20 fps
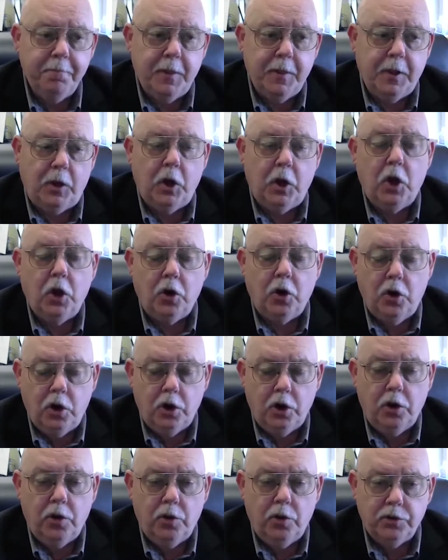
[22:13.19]
longer
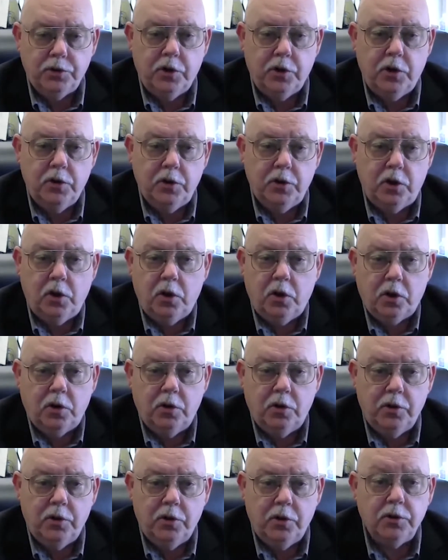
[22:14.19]
it goes on, the
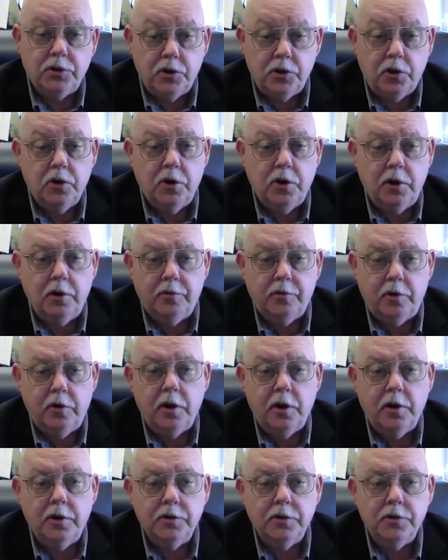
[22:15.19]
longer the uncertainty for
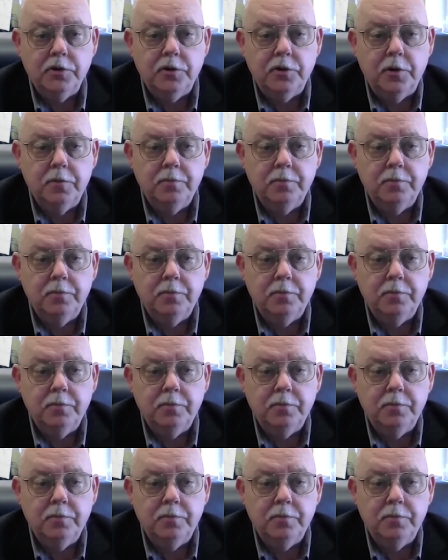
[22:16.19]
us.